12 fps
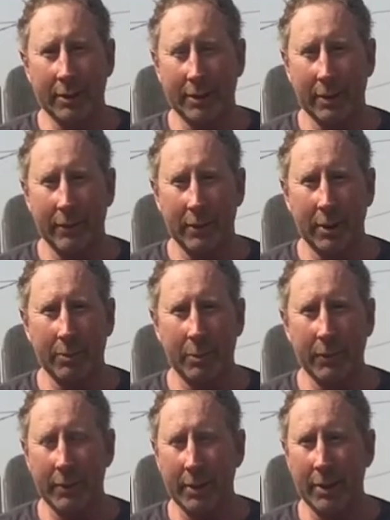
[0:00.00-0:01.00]
78%
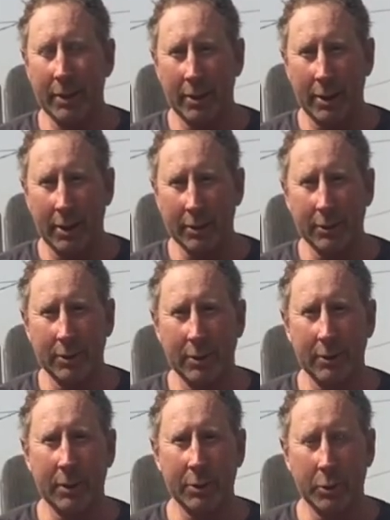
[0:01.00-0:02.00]
and
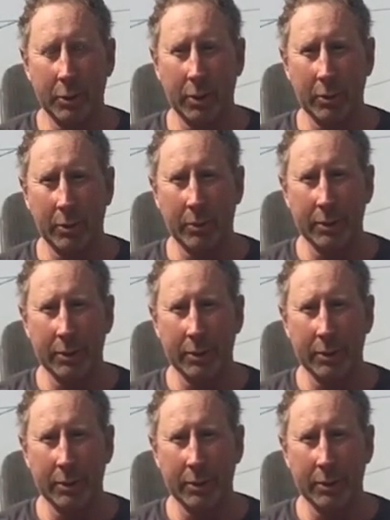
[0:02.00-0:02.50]
oxygen at 21%,